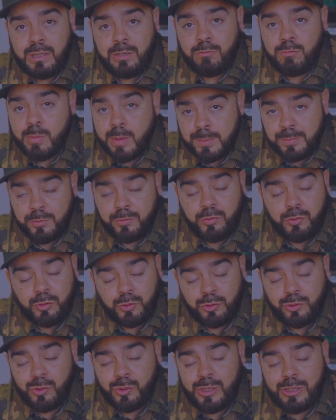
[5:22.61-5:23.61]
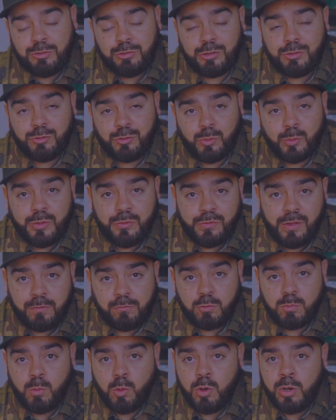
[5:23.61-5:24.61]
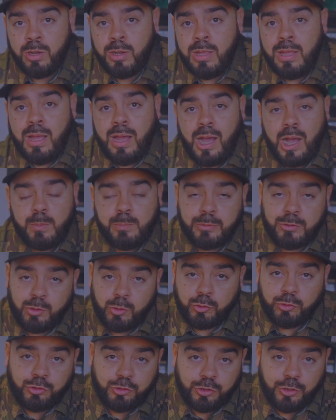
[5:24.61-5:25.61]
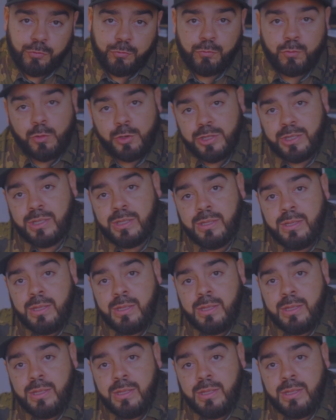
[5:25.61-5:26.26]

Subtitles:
And remember, if you do a donation of 25 or more, I'm gonna throw a shirt for you.